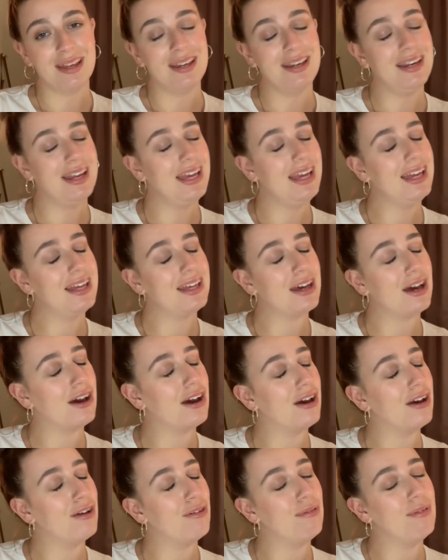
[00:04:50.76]

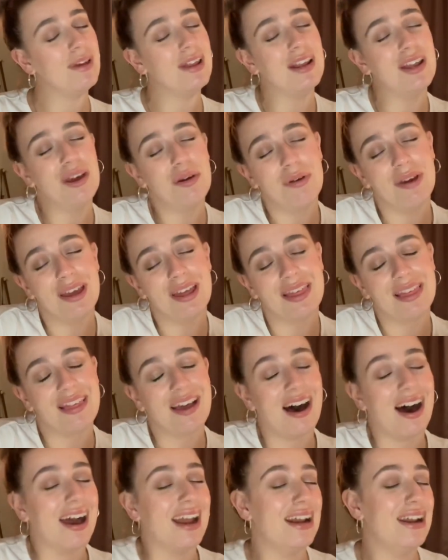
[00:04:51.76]
Nico, Lewis,
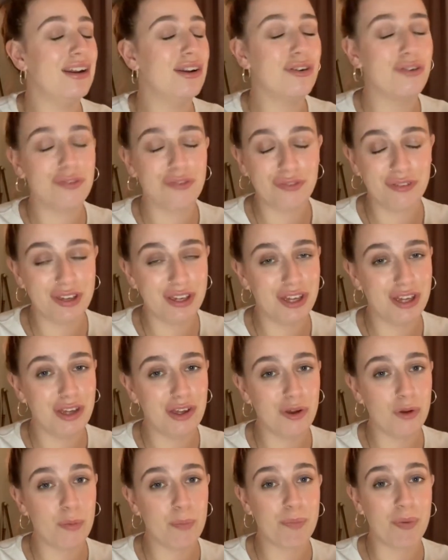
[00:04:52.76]
I love
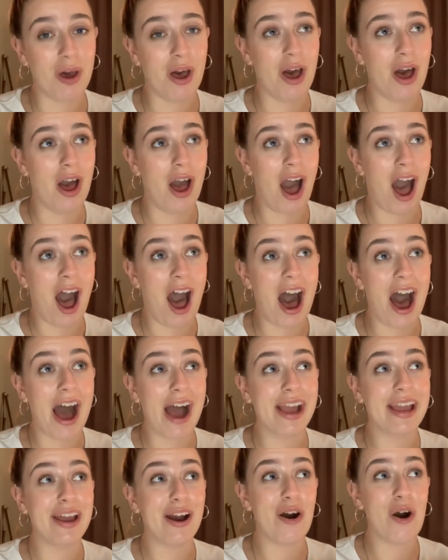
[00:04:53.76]
you, but
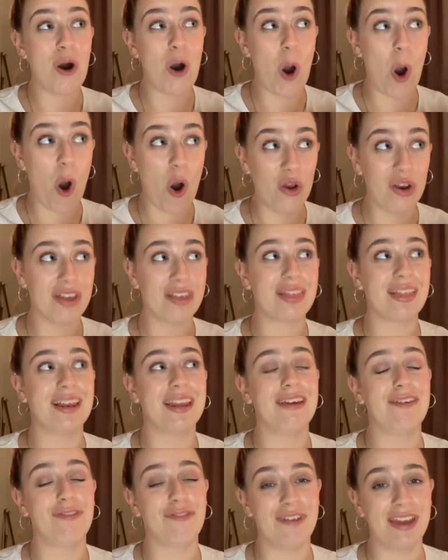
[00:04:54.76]
I
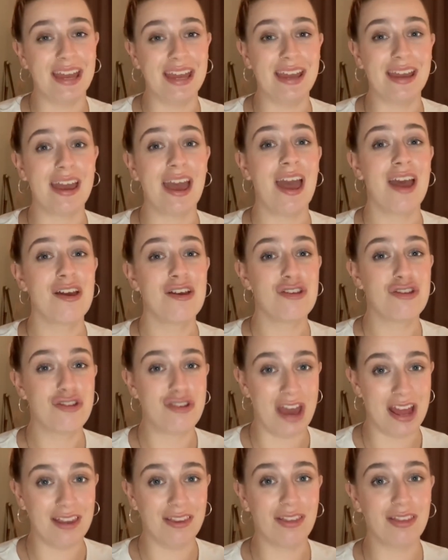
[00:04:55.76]
honestly think
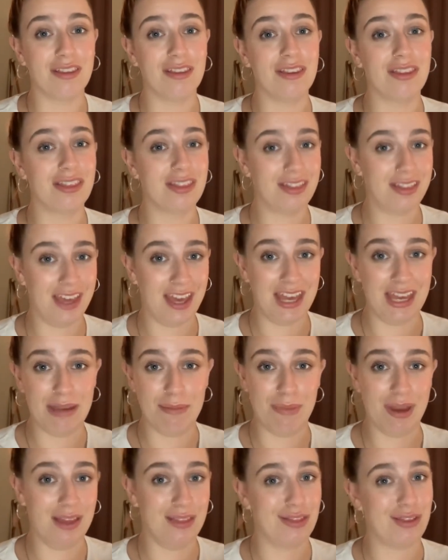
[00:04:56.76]
Jensen's
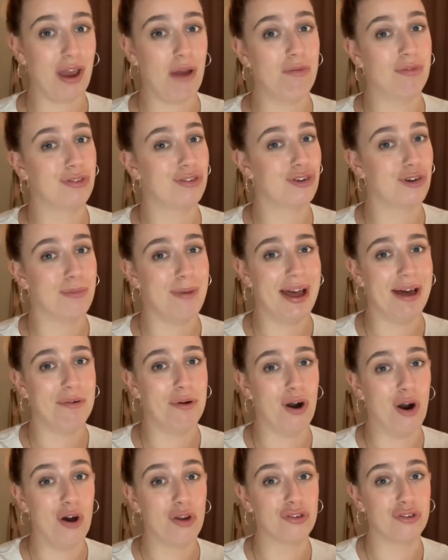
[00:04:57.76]
team is going to come out
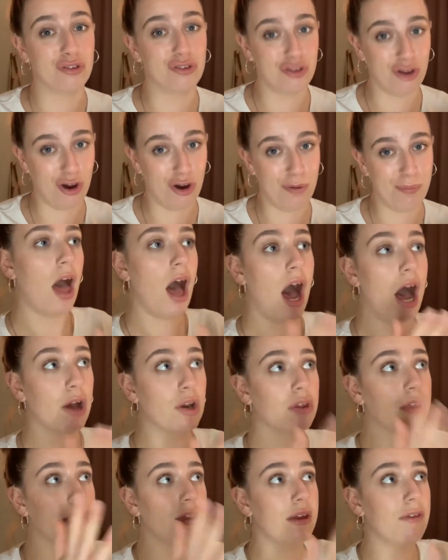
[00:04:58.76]
on top. I
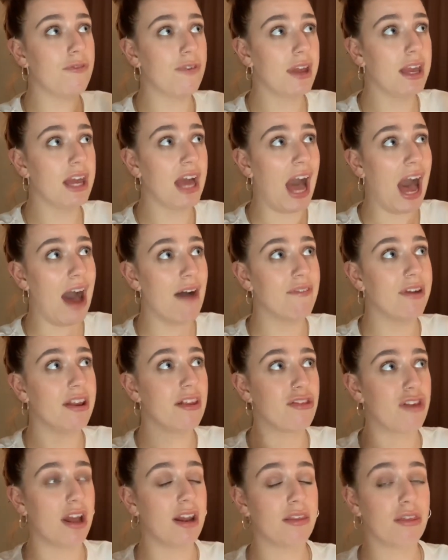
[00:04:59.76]
honestly think
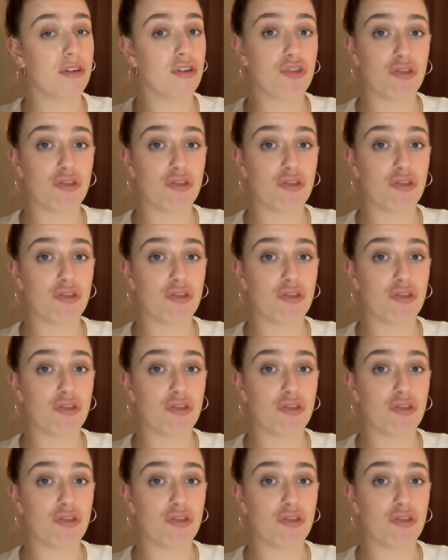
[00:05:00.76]
having Jensen